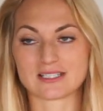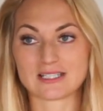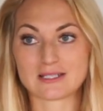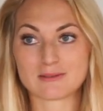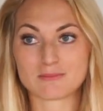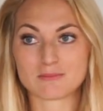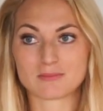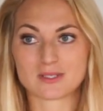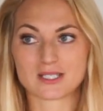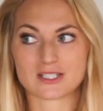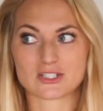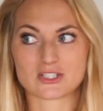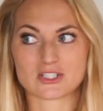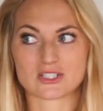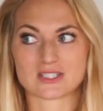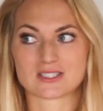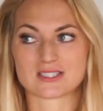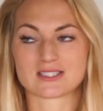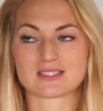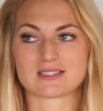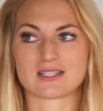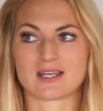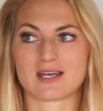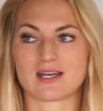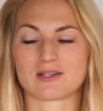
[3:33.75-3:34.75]

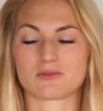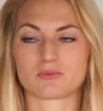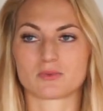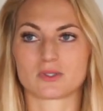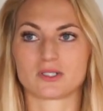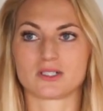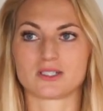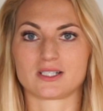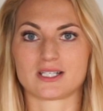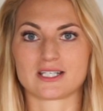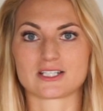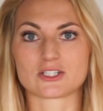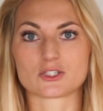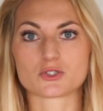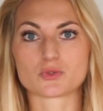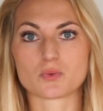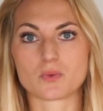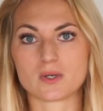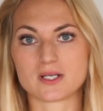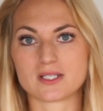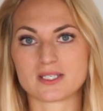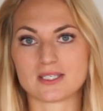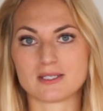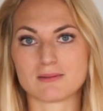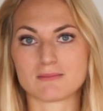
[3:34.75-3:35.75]
images that were like
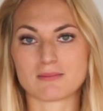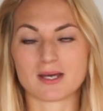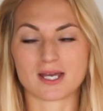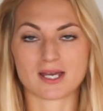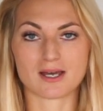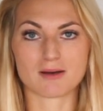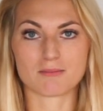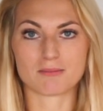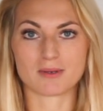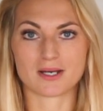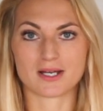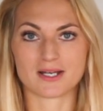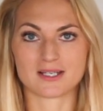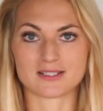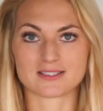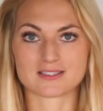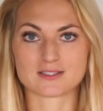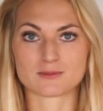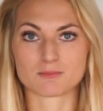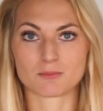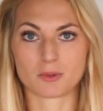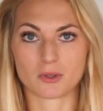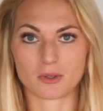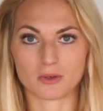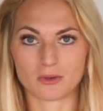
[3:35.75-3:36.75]
20
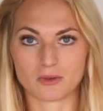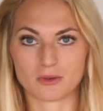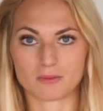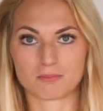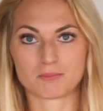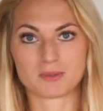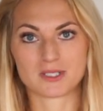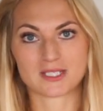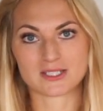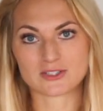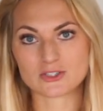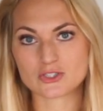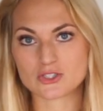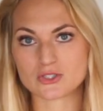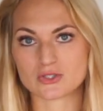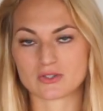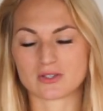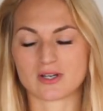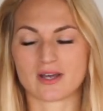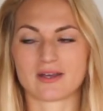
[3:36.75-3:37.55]
megabytes per picture,